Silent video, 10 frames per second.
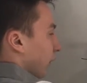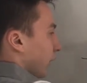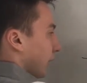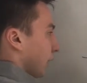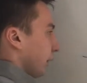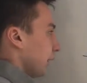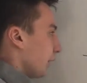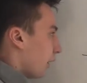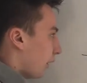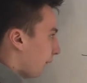That's our
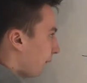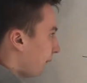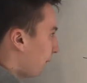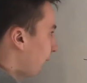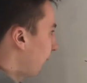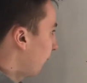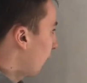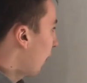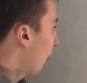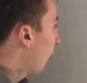region R.
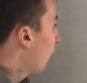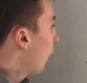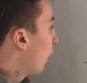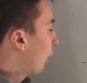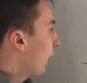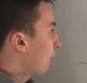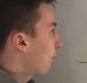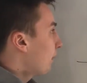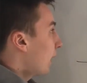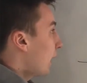Okay,
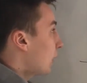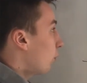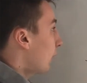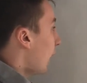and we